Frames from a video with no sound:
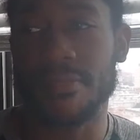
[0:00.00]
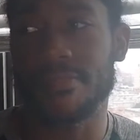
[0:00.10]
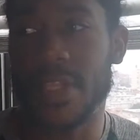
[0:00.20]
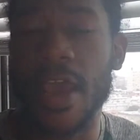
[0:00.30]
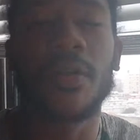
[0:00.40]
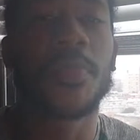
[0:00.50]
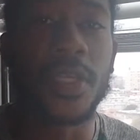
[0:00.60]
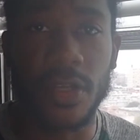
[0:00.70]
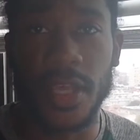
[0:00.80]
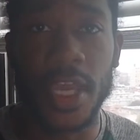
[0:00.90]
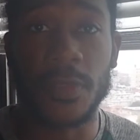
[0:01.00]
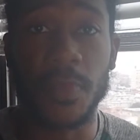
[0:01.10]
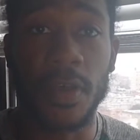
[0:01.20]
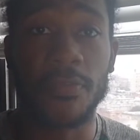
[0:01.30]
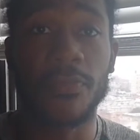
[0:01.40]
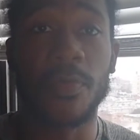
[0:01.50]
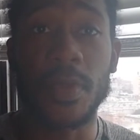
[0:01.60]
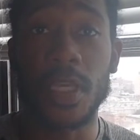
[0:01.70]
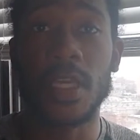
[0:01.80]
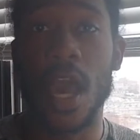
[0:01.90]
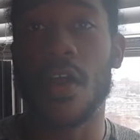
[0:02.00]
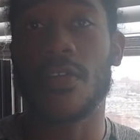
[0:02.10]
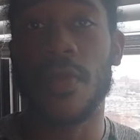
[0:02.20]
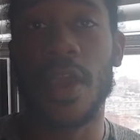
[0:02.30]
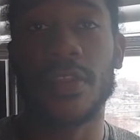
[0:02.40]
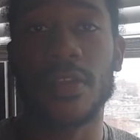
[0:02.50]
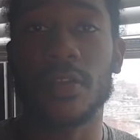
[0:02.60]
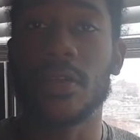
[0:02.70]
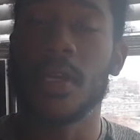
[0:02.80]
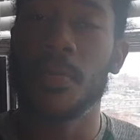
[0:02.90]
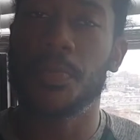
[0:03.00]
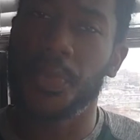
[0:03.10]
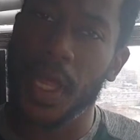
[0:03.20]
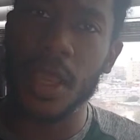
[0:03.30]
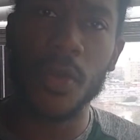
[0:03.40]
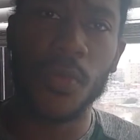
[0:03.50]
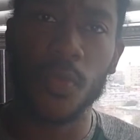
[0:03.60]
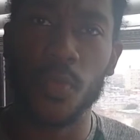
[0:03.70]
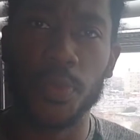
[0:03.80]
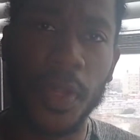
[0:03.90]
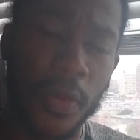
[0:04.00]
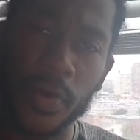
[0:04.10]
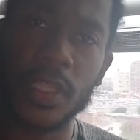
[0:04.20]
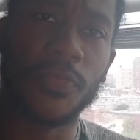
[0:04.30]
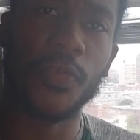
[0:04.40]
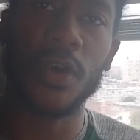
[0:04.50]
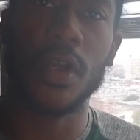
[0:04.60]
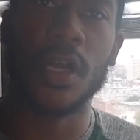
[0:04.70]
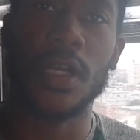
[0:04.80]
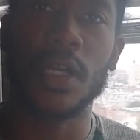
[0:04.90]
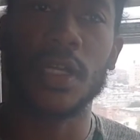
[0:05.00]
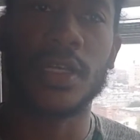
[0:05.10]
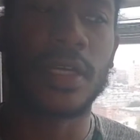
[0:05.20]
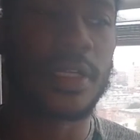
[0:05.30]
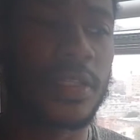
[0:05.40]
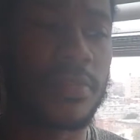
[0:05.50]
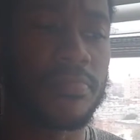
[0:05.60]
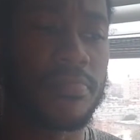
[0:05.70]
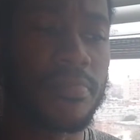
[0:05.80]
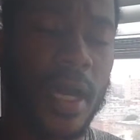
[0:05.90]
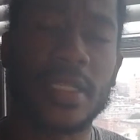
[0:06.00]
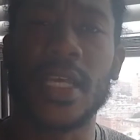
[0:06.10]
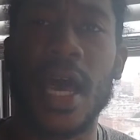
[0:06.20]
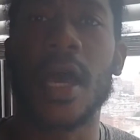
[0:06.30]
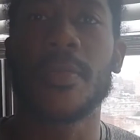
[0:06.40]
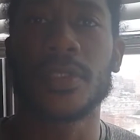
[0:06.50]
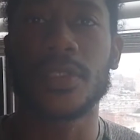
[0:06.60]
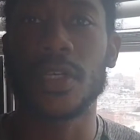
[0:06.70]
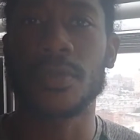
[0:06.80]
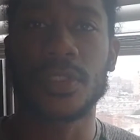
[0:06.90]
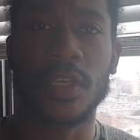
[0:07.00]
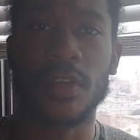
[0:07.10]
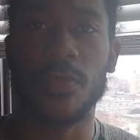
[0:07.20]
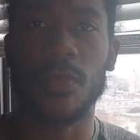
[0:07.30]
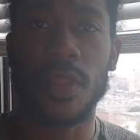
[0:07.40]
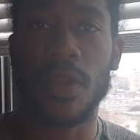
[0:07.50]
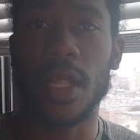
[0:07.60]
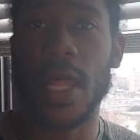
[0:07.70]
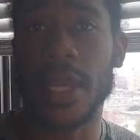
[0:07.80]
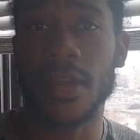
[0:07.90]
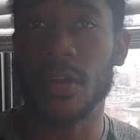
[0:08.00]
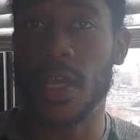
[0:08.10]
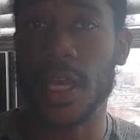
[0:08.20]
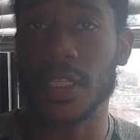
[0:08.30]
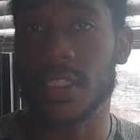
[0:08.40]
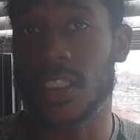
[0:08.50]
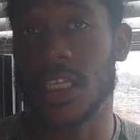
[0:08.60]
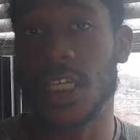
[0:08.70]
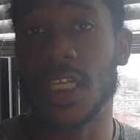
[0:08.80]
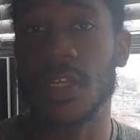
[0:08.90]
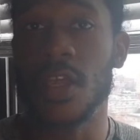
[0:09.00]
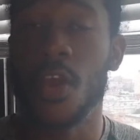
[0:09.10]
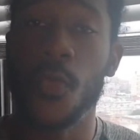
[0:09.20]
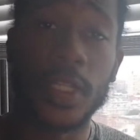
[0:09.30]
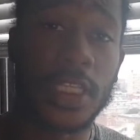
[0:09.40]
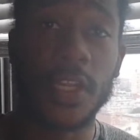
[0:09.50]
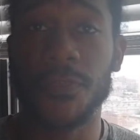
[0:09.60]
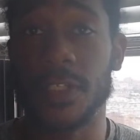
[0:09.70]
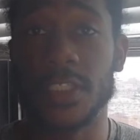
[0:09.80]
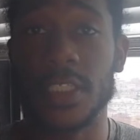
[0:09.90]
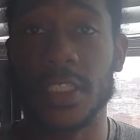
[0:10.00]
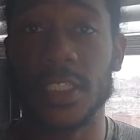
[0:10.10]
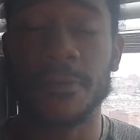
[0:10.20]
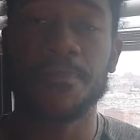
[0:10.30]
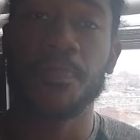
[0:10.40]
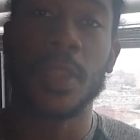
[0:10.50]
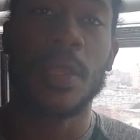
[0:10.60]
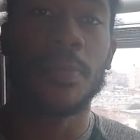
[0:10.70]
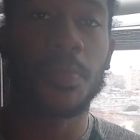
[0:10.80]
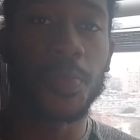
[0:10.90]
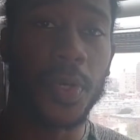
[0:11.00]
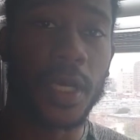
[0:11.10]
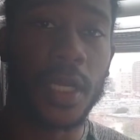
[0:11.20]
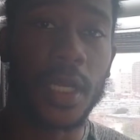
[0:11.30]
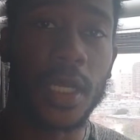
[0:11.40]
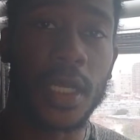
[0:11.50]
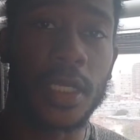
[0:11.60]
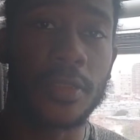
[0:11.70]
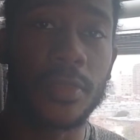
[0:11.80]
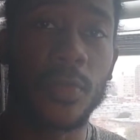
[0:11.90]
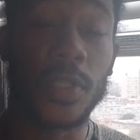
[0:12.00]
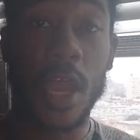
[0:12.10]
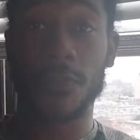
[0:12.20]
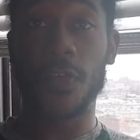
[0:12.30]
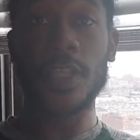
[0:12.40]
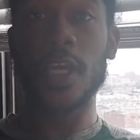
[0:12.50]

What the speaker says: that would be your case. But for me, I would rather play with it for a amount of time in terms of whether I like it or not and seeing what the difference is. But without further